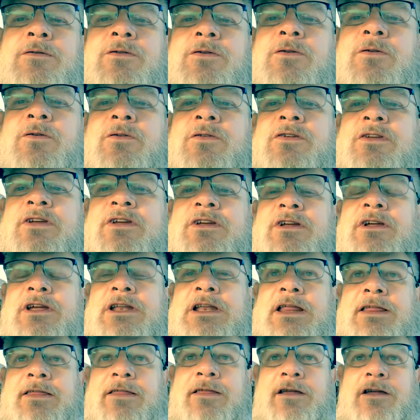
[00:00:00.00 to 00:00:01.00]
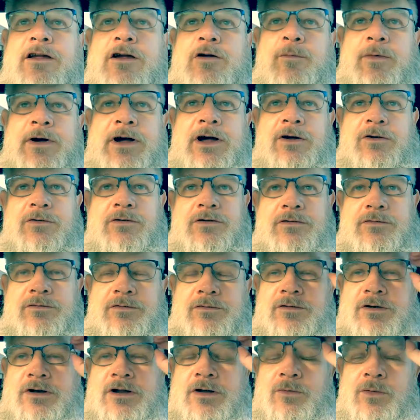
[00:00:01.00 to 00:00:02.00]
to say anything about
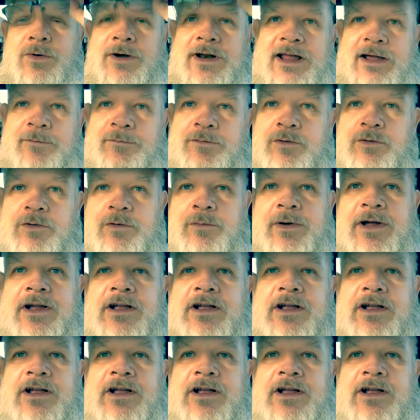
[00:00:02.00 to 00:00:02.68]
what happened with my